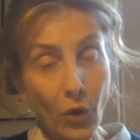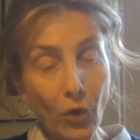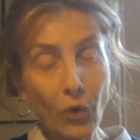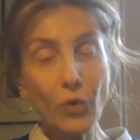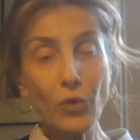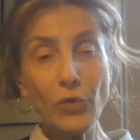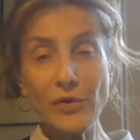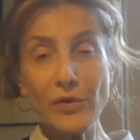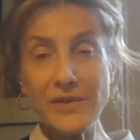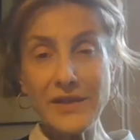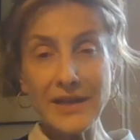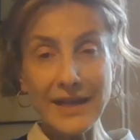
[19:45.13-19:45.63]

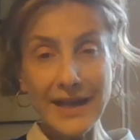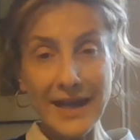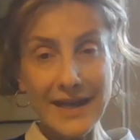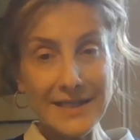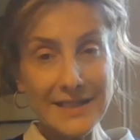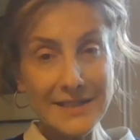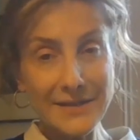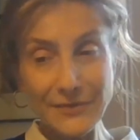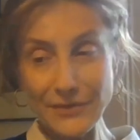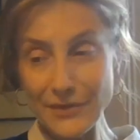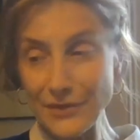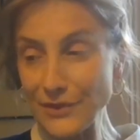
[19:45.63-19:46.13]
Or in the
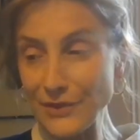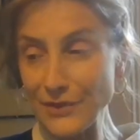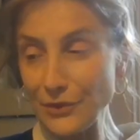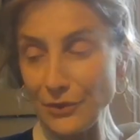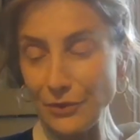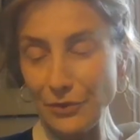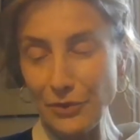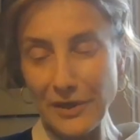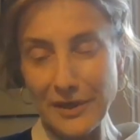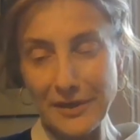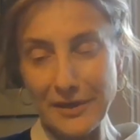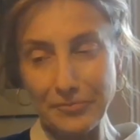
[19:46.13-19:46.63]
case of the
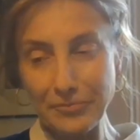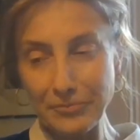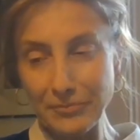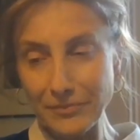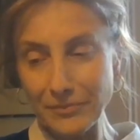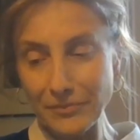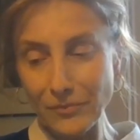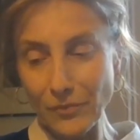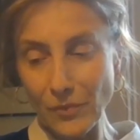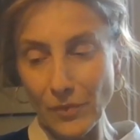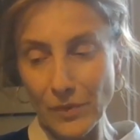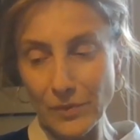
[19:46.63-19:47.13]
story,
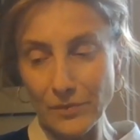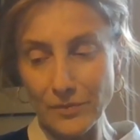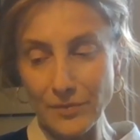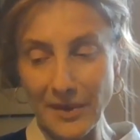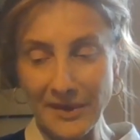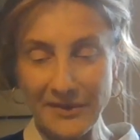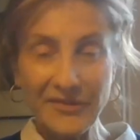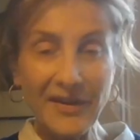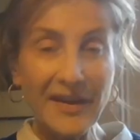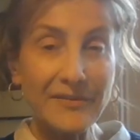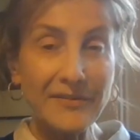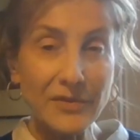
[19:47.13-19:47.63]
one of
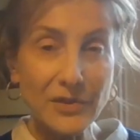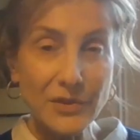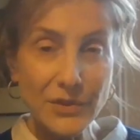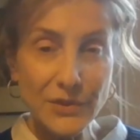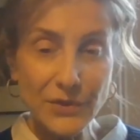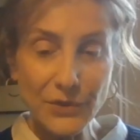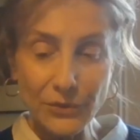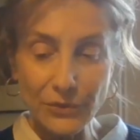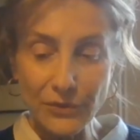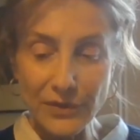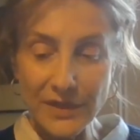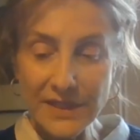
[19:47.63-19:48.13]
my favourite
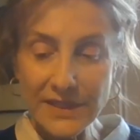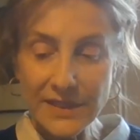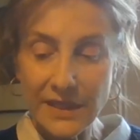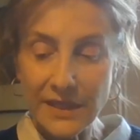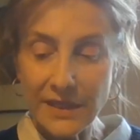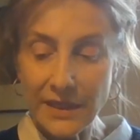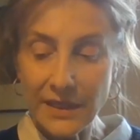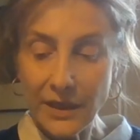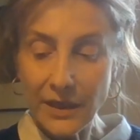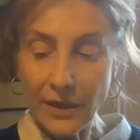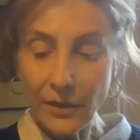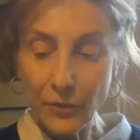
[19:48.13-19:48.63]

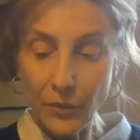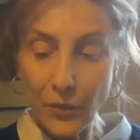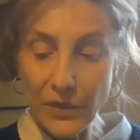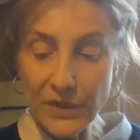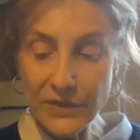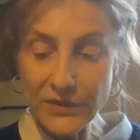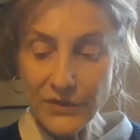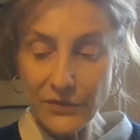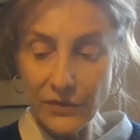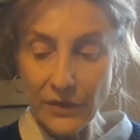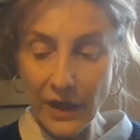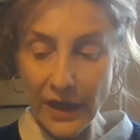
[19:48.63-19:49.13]
stories,
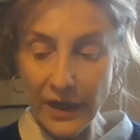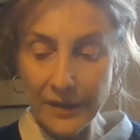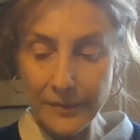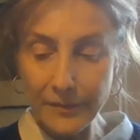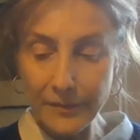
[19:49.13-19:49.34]
was